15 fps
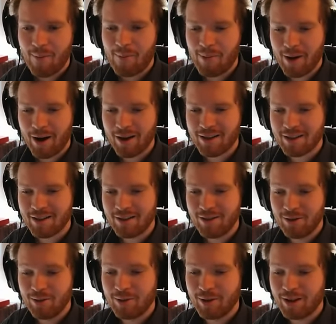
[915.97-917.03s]
But
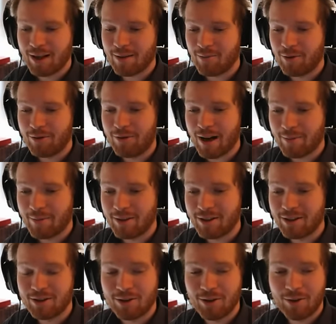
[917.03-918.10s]
you will get more
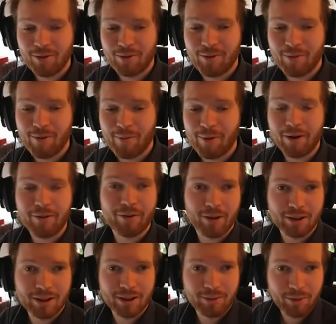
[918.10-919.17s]
fragments. But of
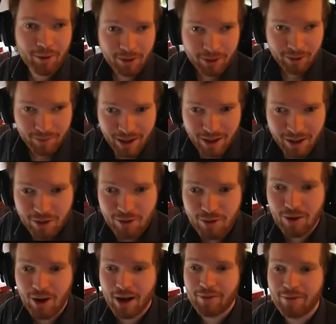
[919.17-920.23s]
course, this would also mean that you do
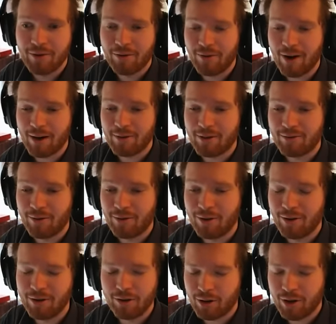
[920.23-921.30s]
not have your fragments
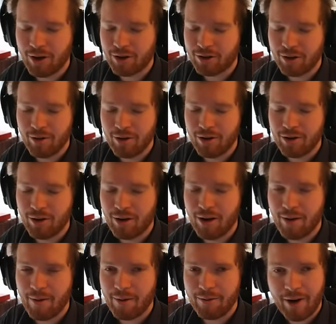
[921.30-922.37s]
for your
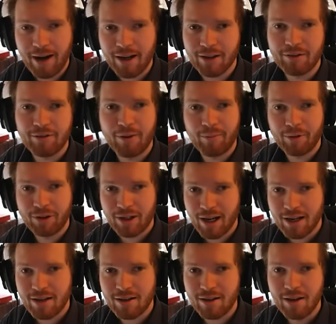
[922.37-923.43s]
fighters for
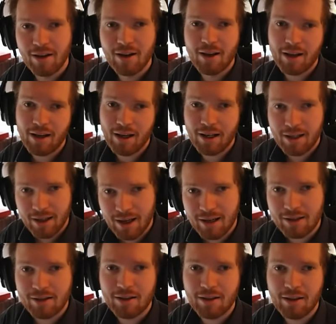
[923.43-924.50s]
protection in
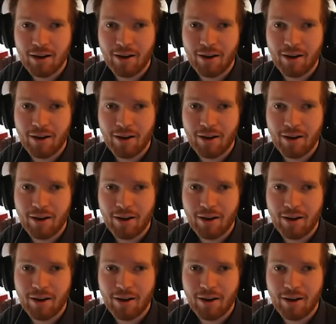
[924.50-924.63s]
case